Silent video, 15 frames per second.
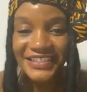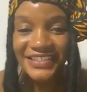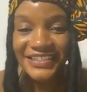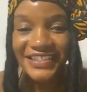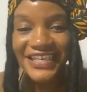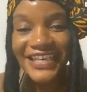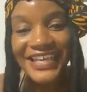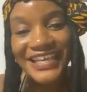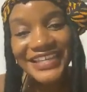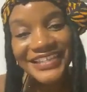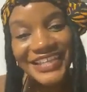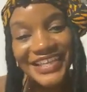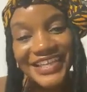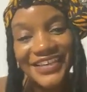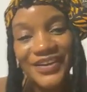
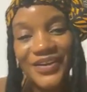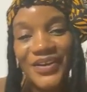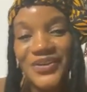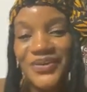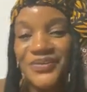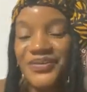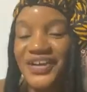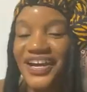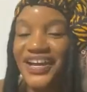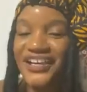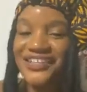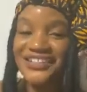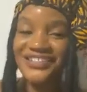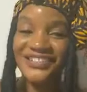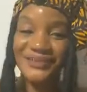Yeah. Oh
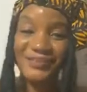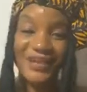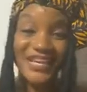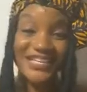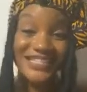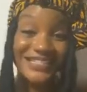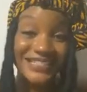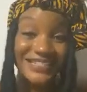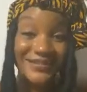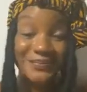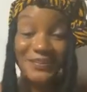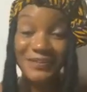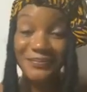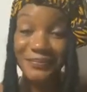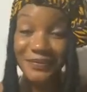gosh, the Pisces
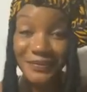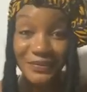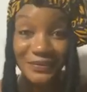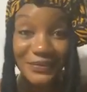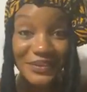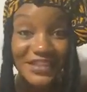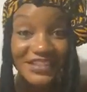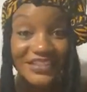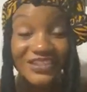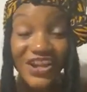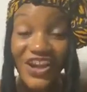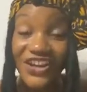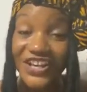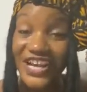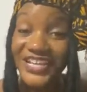people,
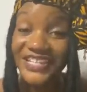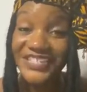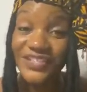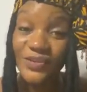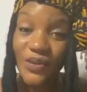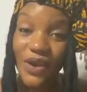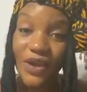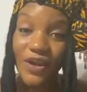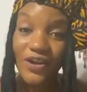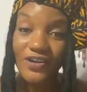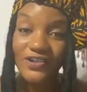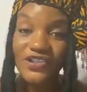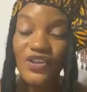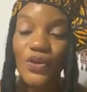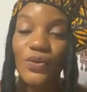y'all got it so
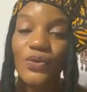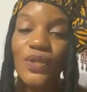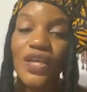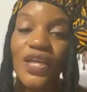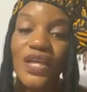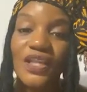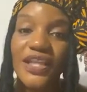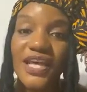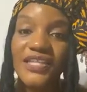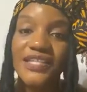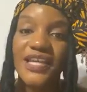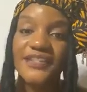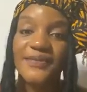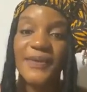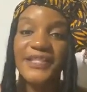hard. So a lot of
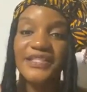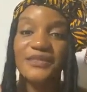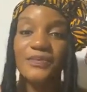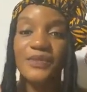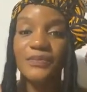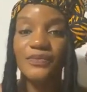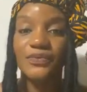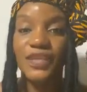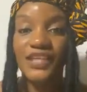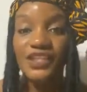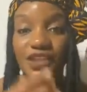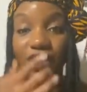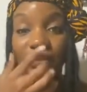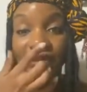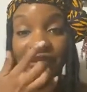times Pisces people,
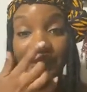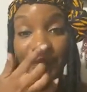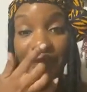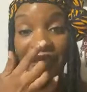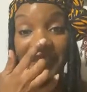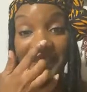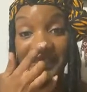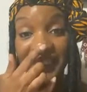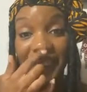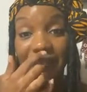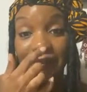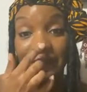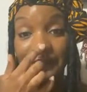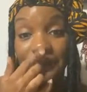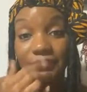y'all need to
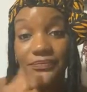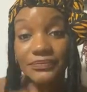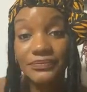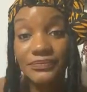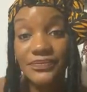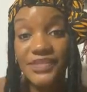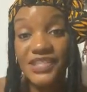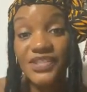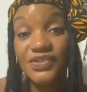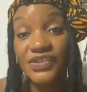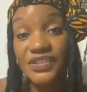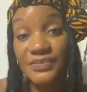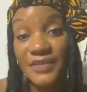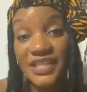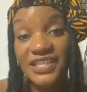meditate,
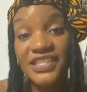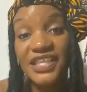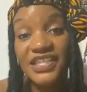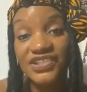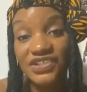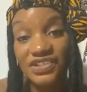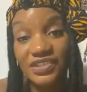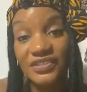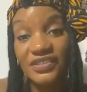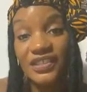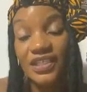serious meditation.